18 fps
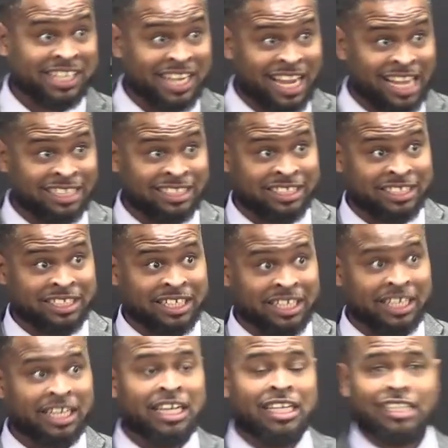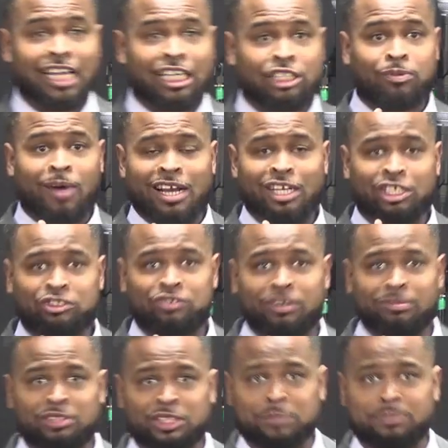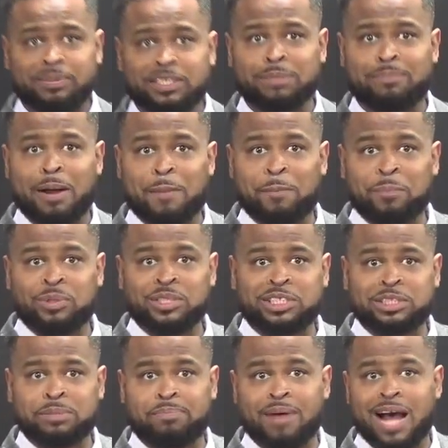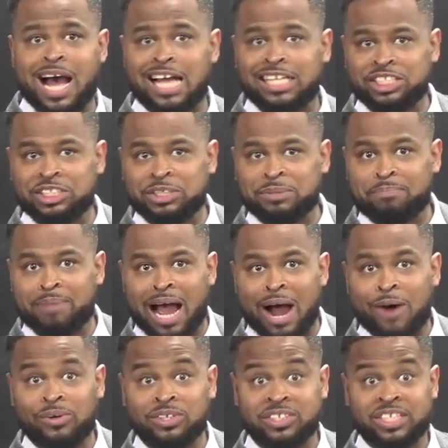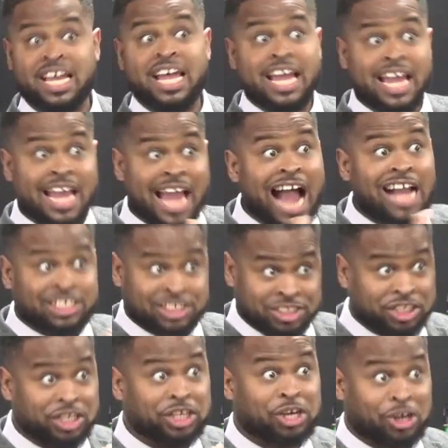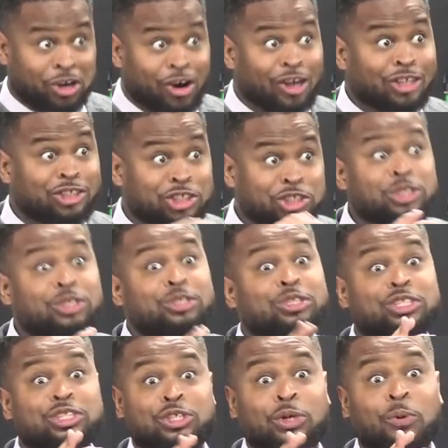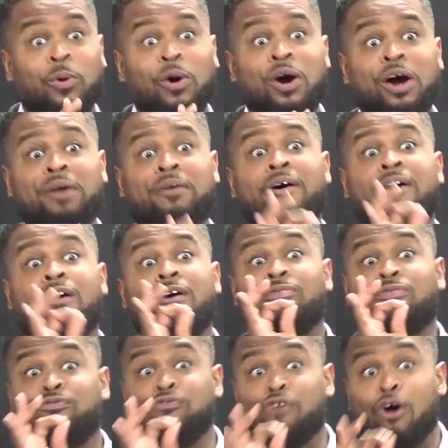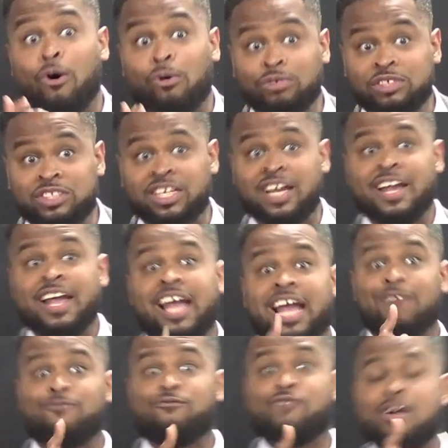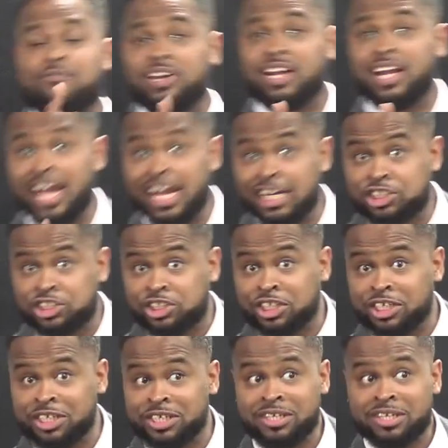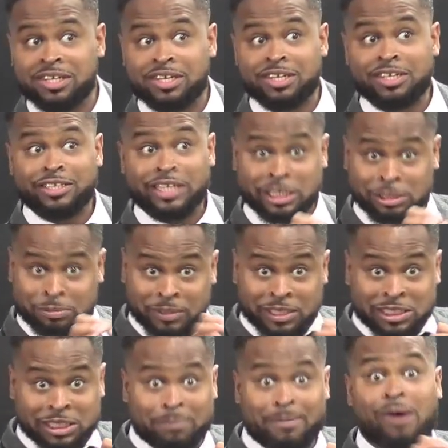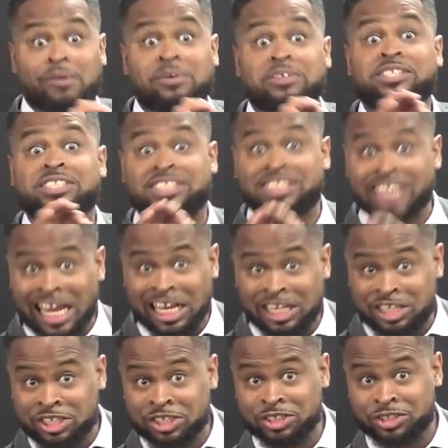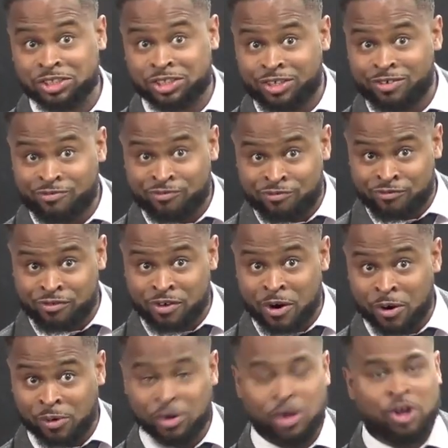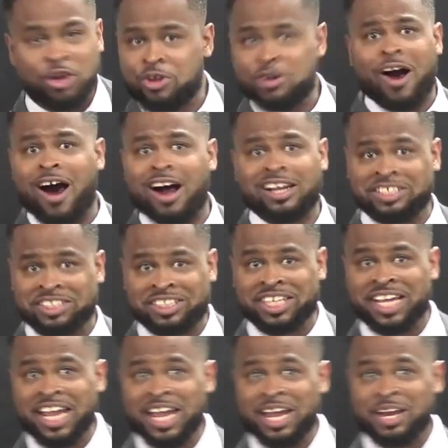entity. That's why the scripture speaks about principalities and powers. It actually, in Colossians, uses the word thrones. In Revelation, he speaks about Satan's throne. You can't see it,